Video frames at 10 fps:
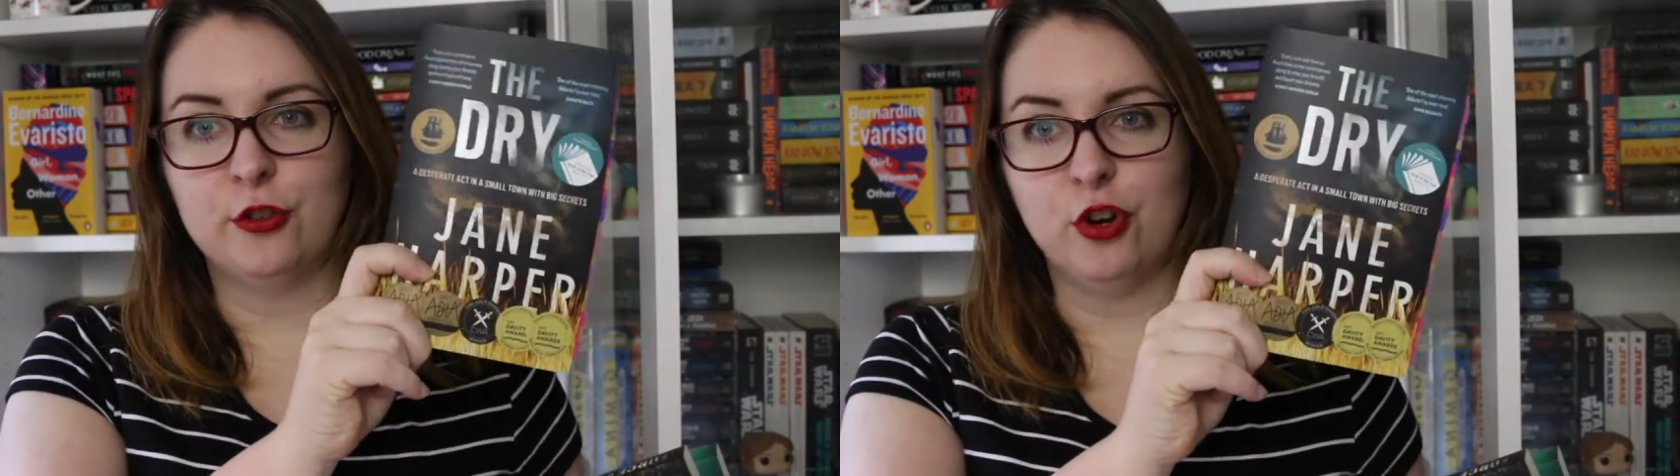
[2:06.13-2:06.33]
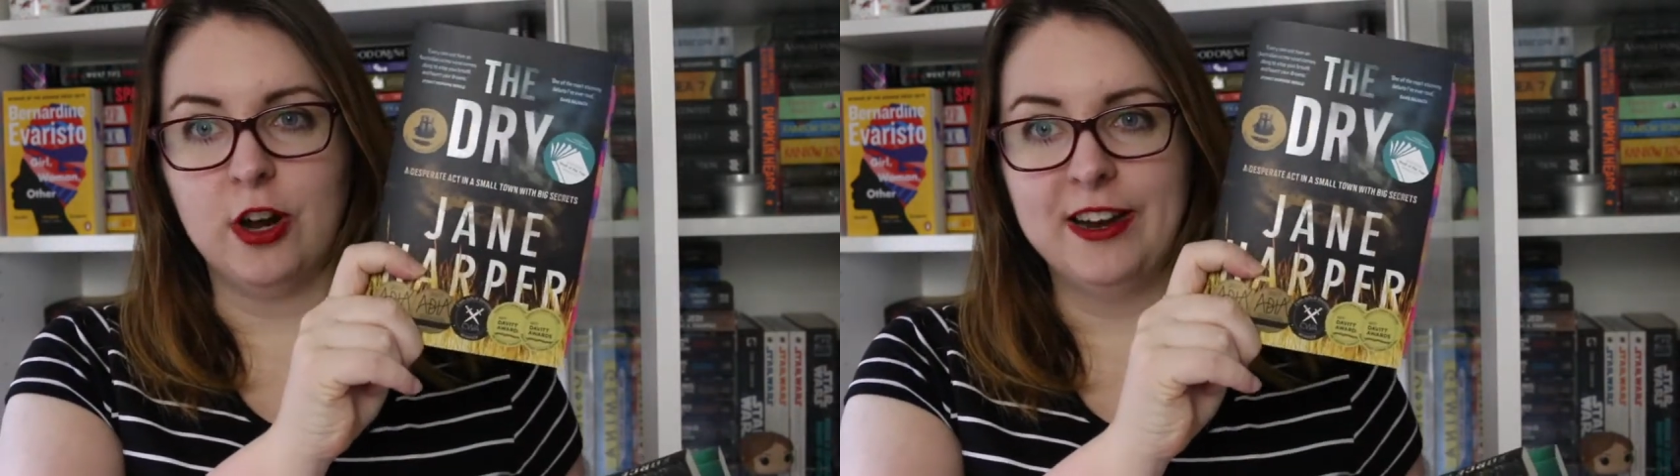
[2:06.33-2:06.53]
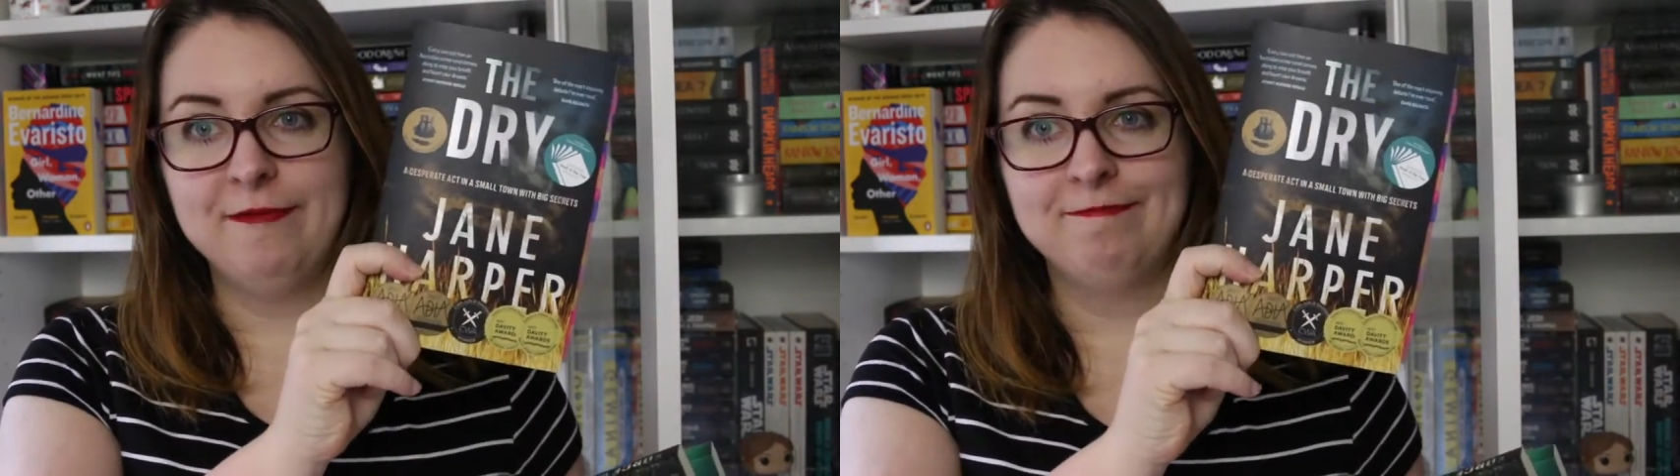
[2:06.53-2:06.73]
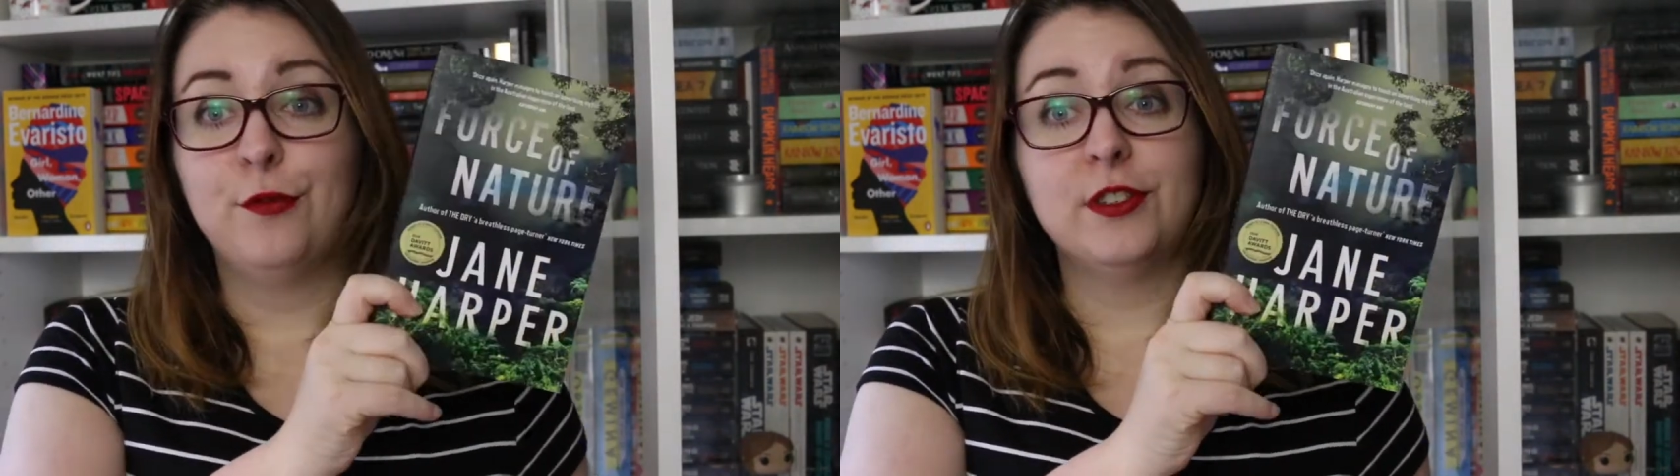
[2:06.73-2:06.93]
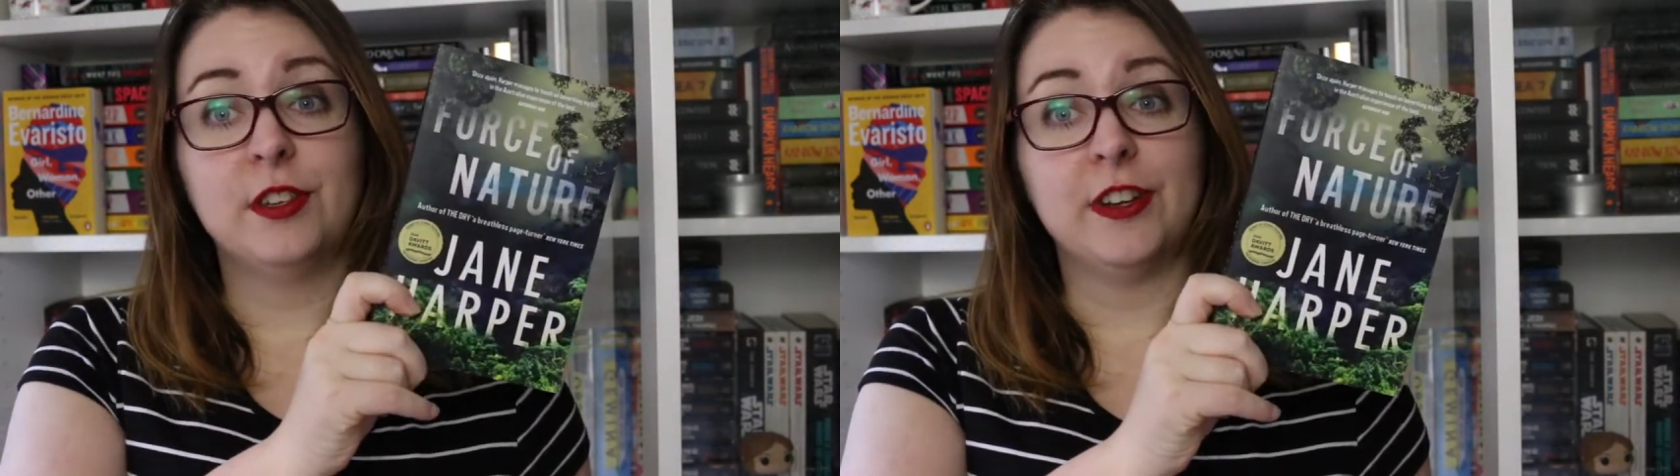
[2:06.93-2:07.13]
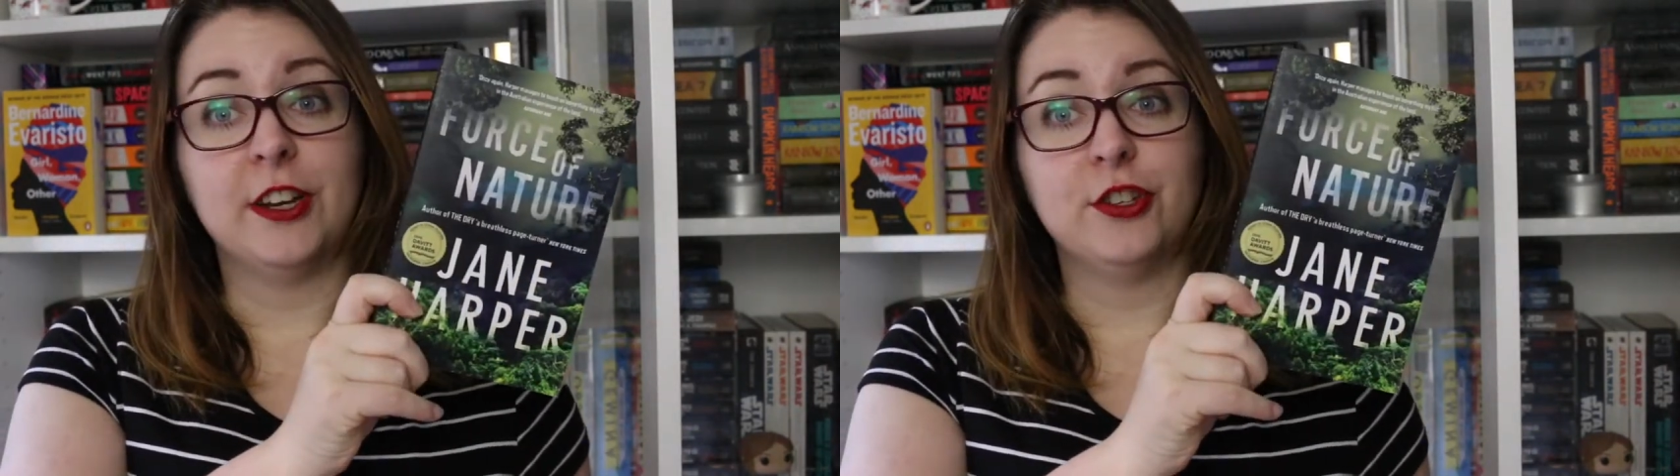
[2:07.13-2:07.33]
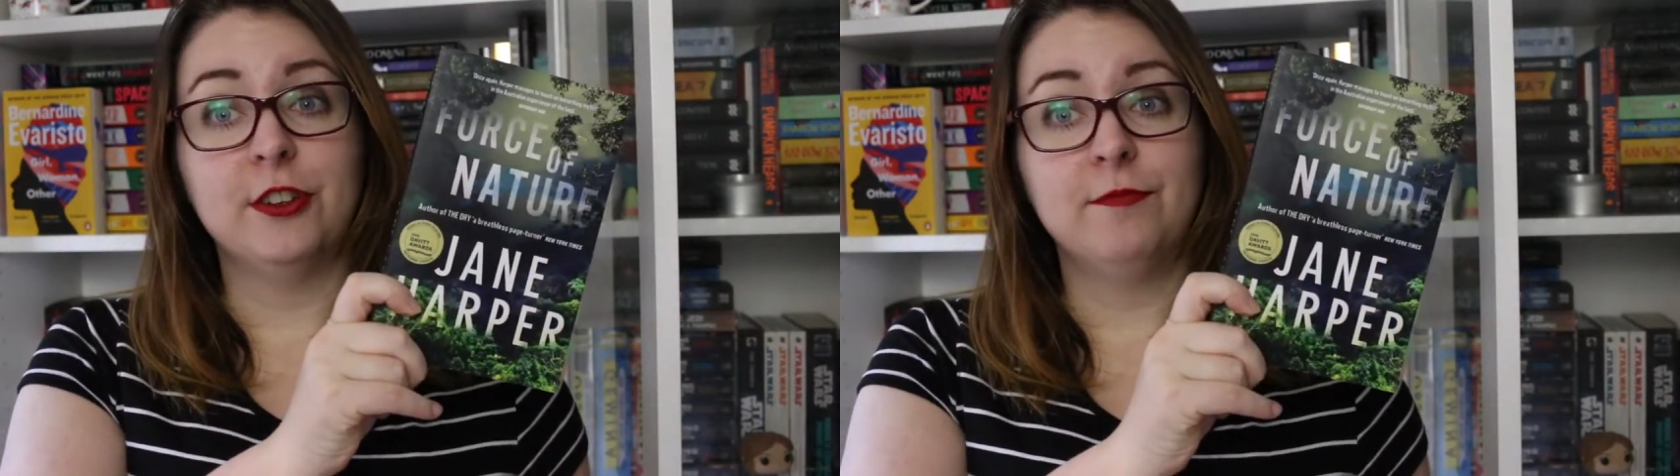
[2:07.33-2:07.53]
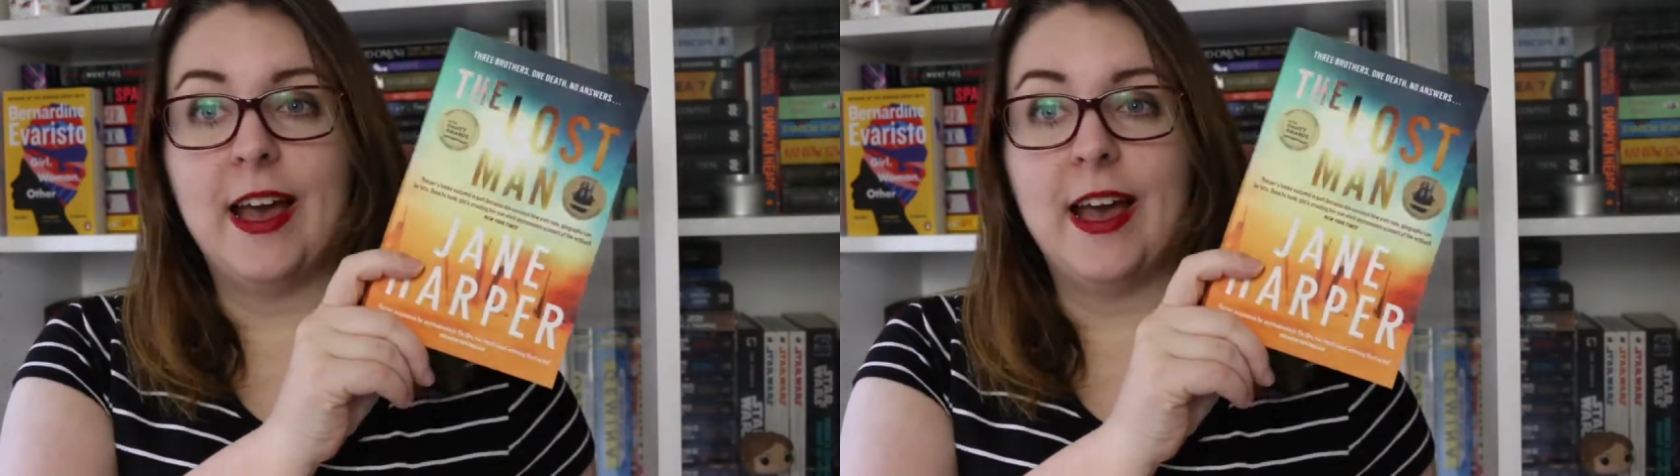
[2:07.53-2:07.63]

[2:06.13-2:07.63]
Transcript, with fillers: Dry, Force of Nature,